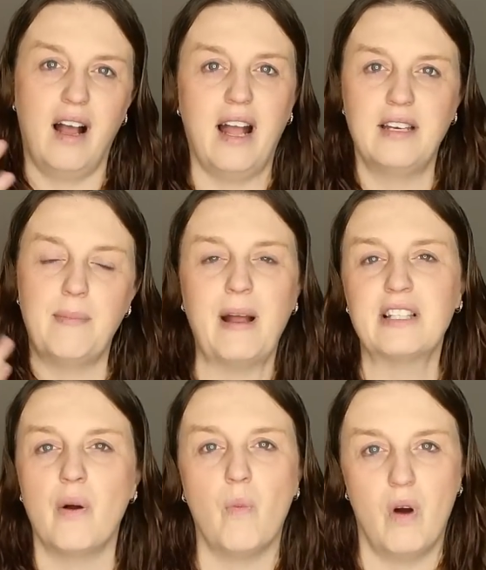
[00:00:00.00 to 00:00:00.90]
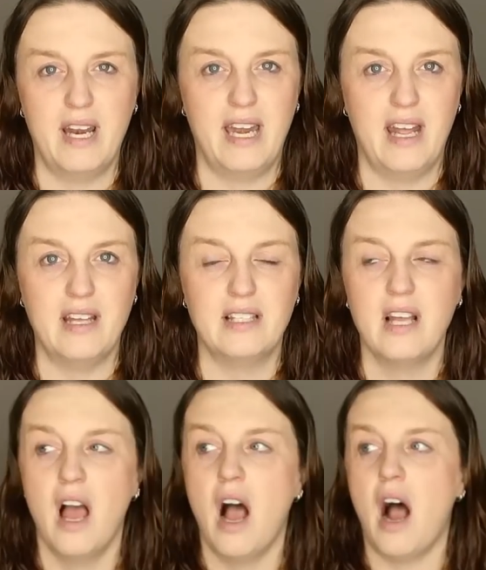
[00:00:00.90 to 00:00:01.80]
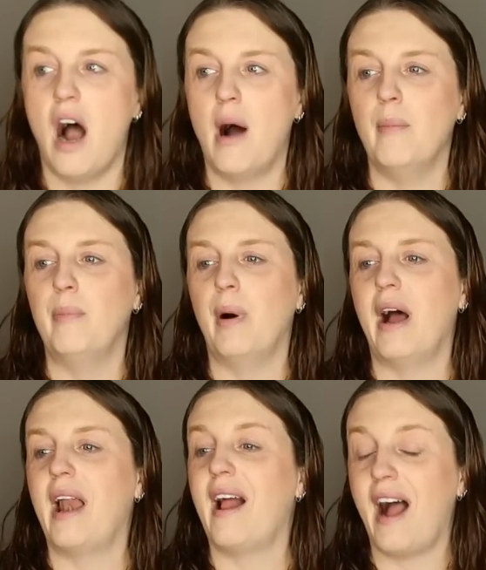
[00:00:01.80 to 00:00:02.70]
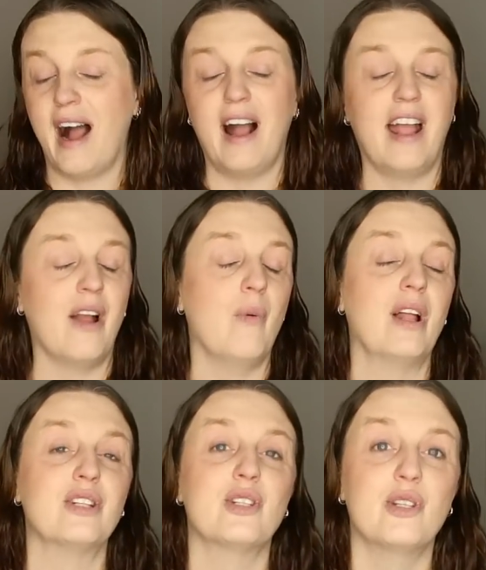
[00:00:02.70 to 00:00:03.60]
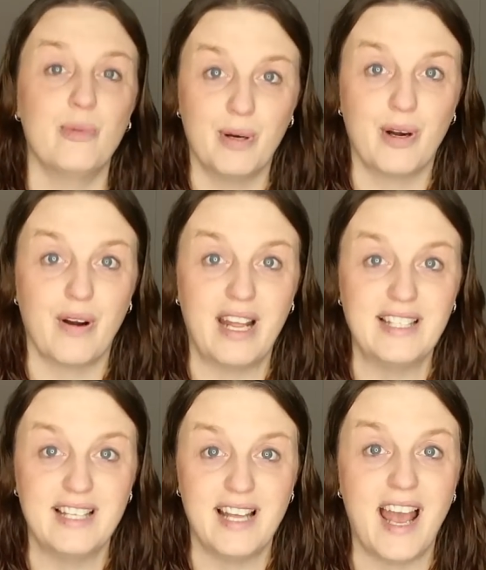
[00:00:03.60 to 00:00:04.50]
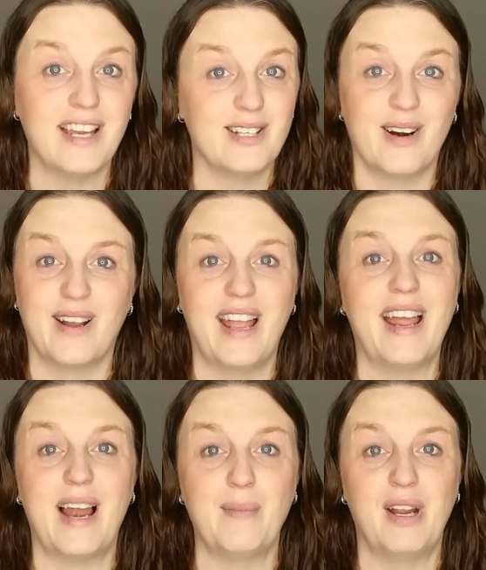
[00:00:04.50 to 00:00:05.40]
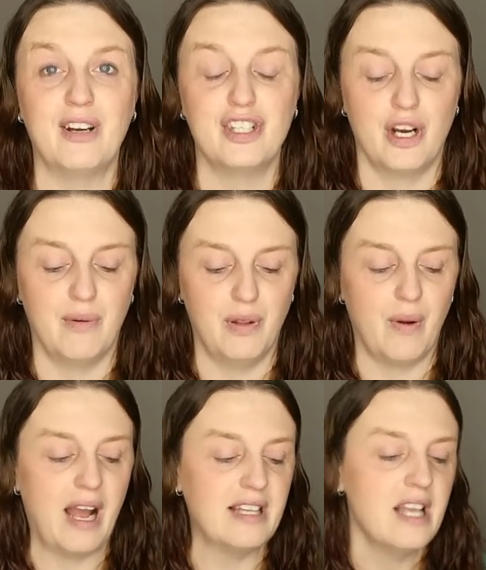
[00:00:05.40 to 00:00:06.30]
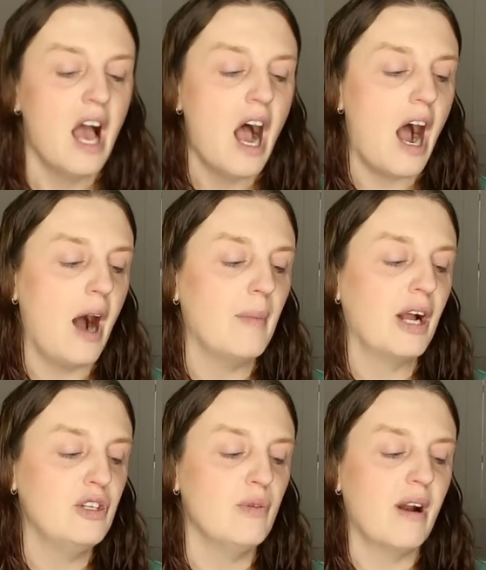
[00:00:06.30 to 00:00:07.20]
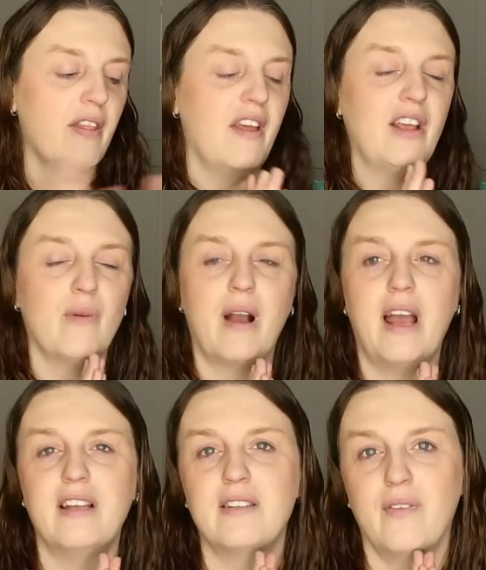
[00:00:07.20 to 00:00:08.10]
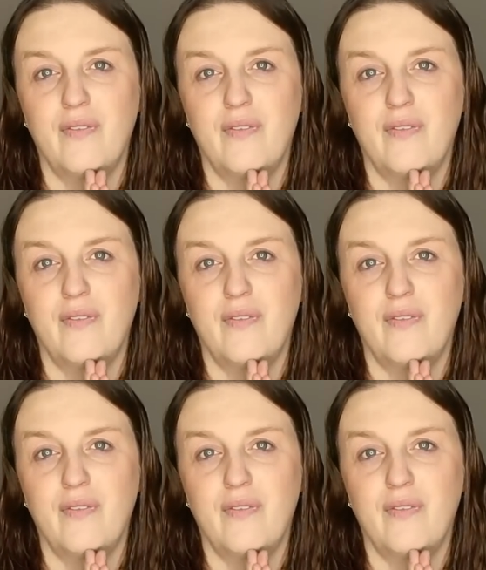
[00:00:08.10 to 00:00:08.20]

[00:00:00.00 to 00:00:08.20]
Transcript: it depends on what it is um, but i went super crazy at target and i'm here to share with you guys um, i do want to thank you guys